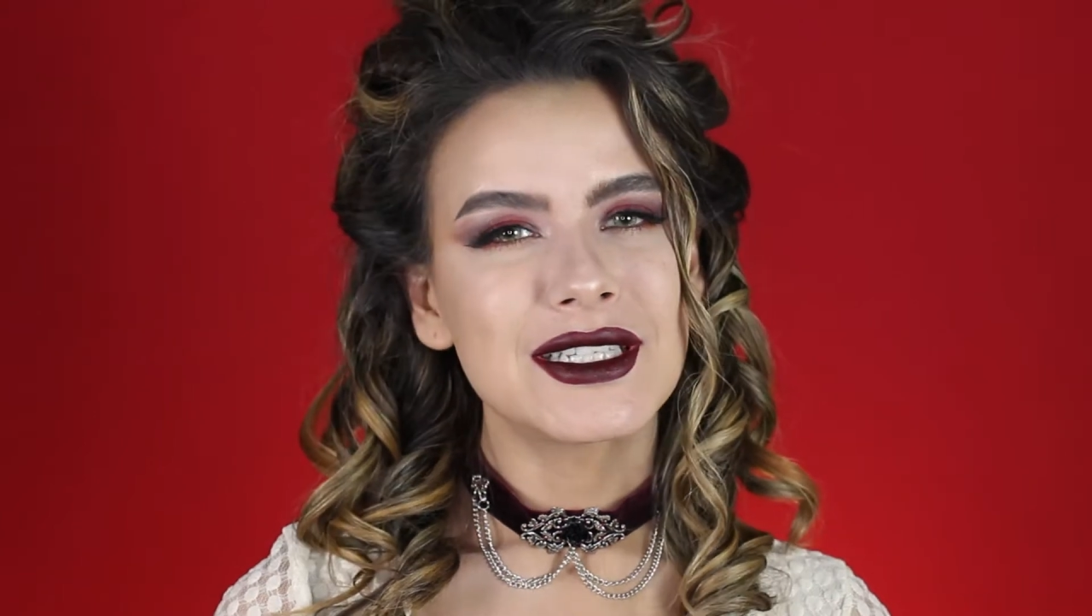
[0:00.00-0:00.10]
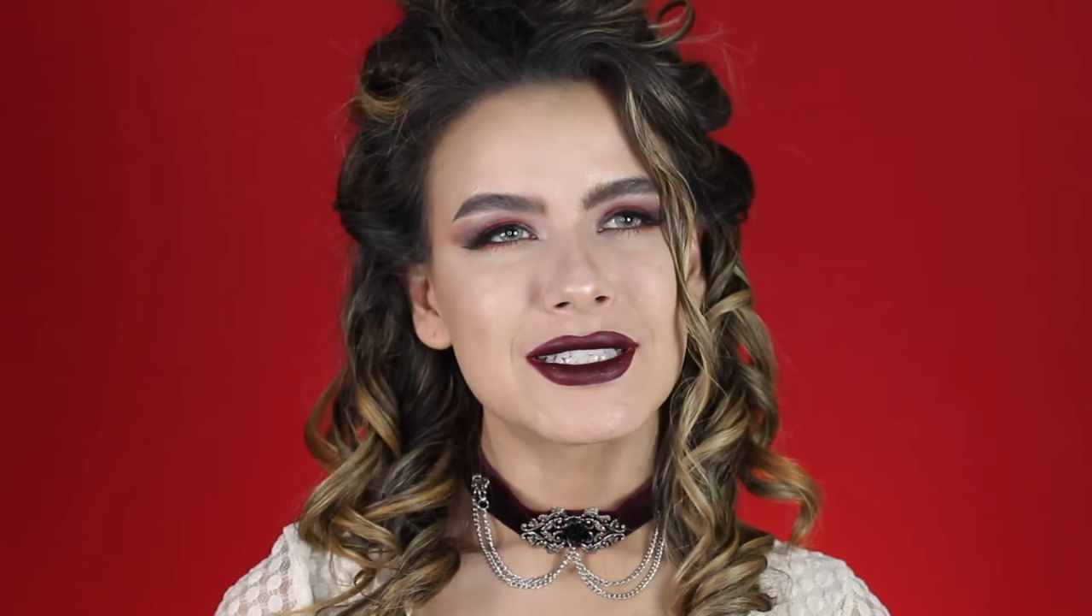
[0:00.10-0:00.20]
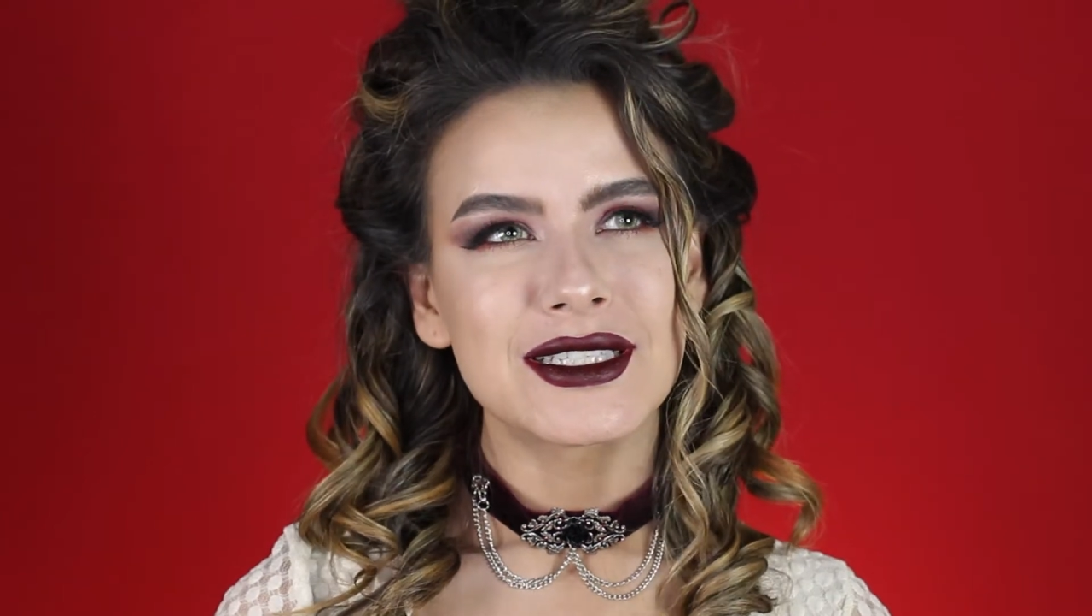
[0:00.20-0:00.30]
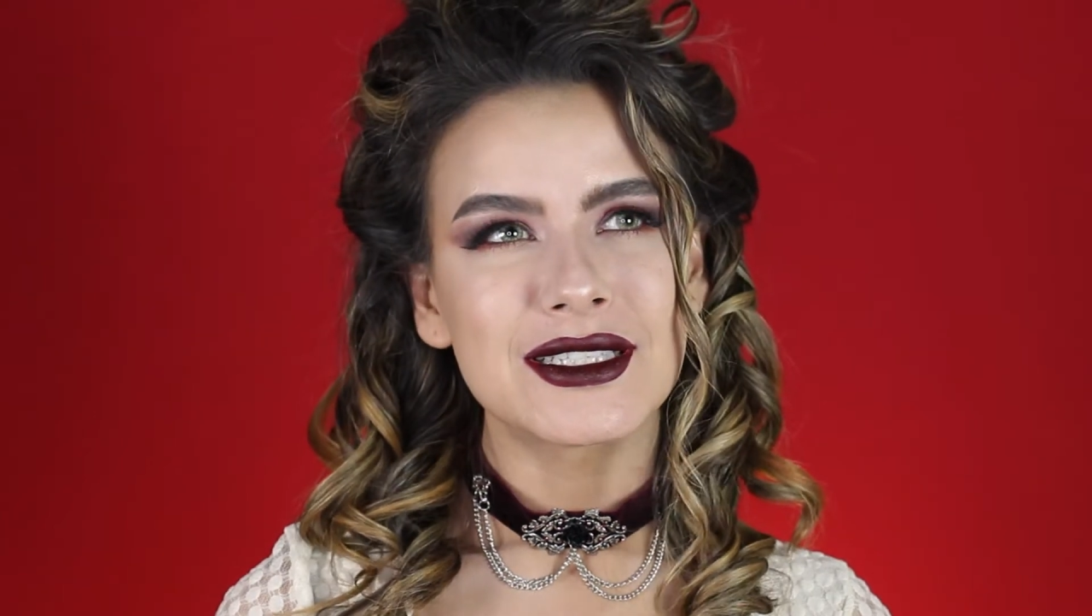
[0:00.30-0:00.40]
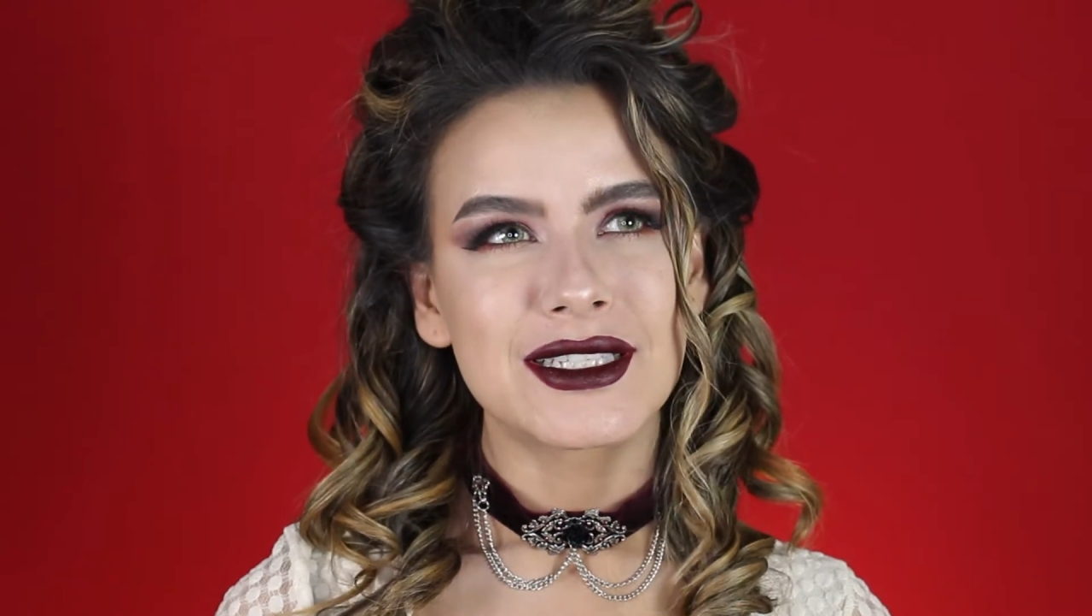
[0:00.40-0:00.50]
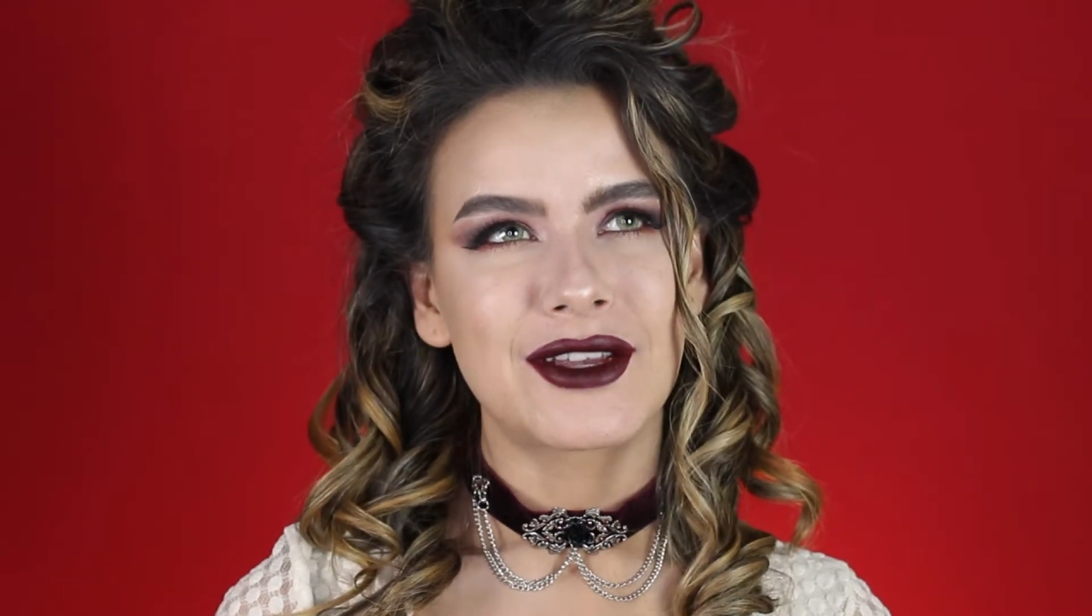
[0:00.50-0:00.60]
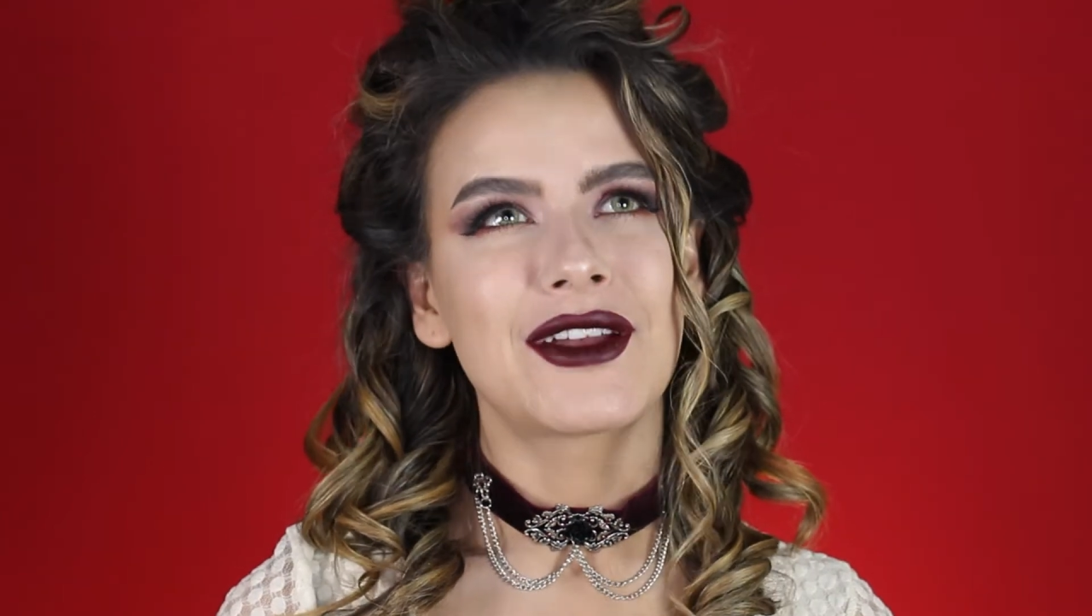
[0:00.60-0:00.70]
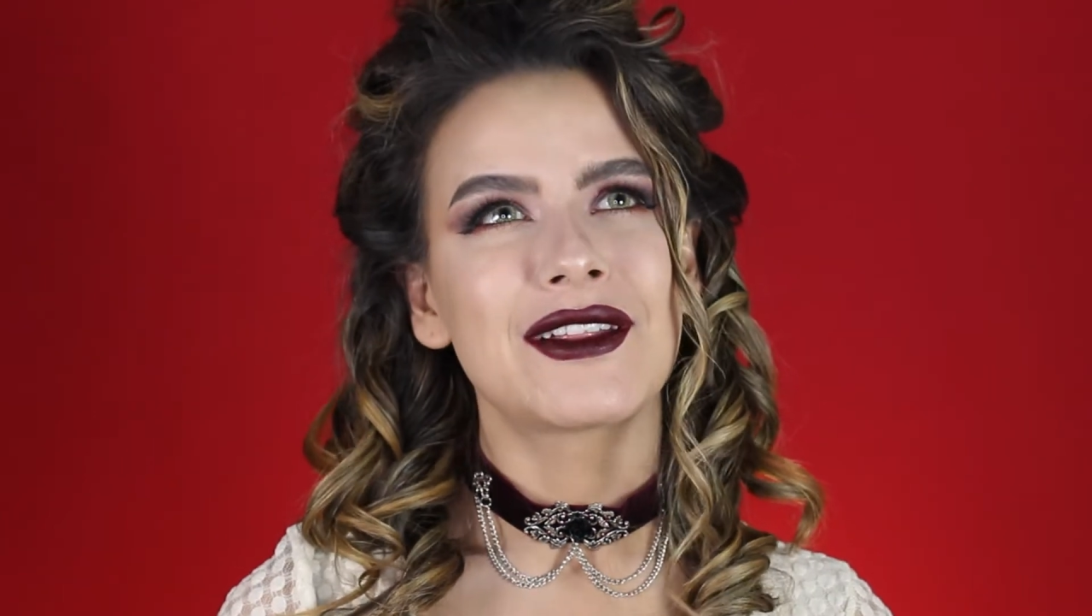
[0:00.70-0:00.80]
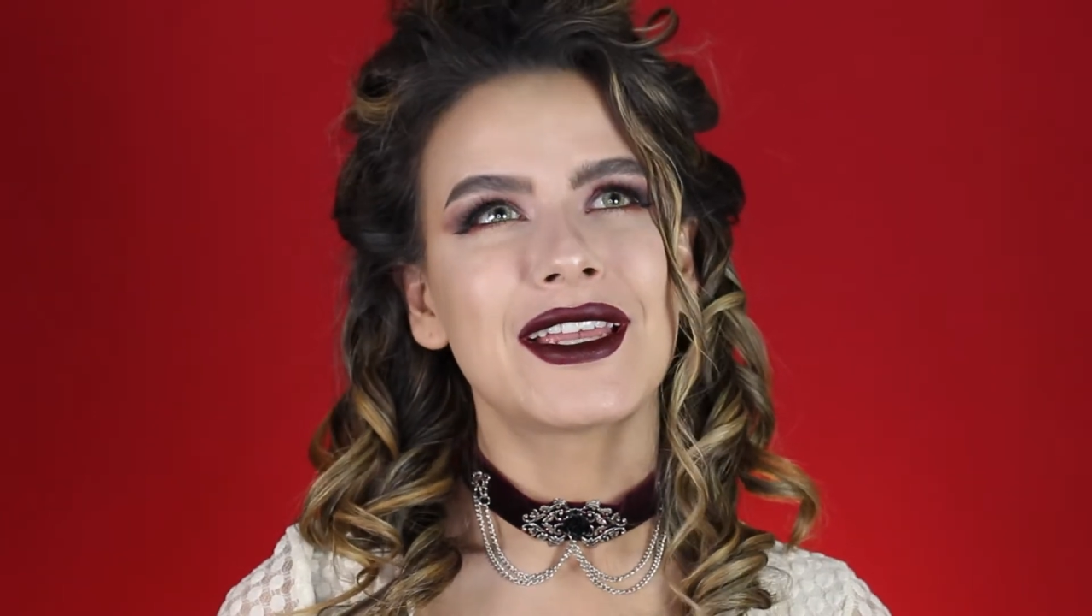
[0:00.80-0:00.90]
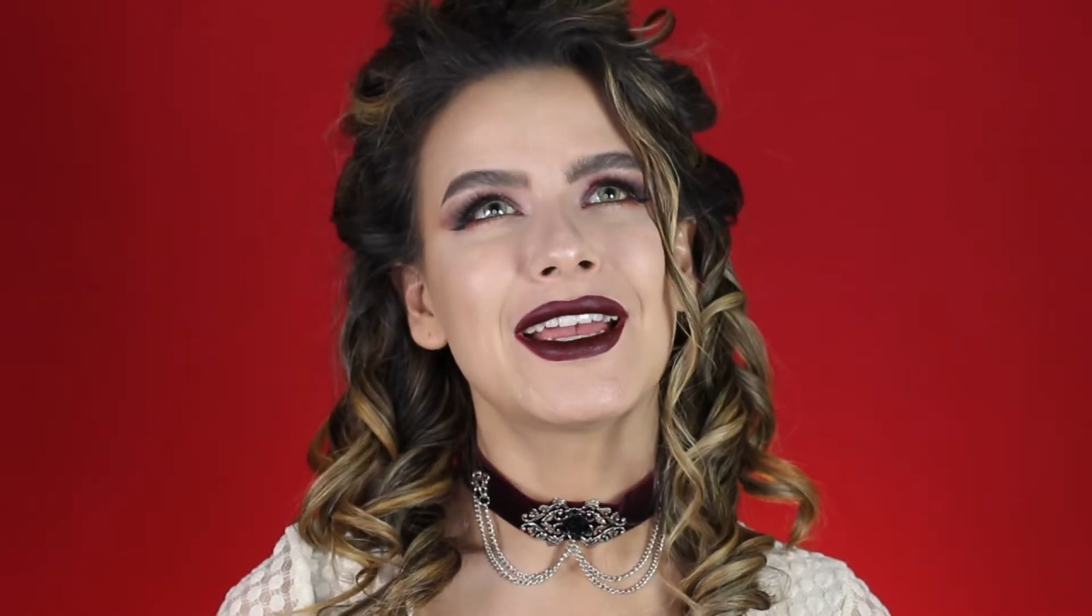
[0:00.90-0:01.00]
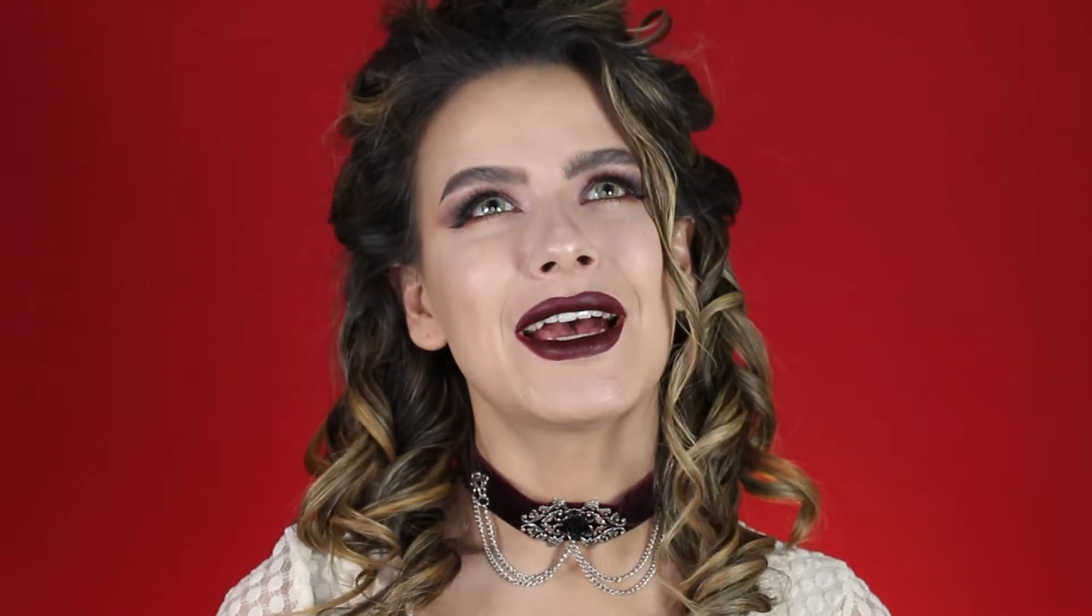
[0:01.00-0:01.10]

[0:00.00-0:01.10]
necessarily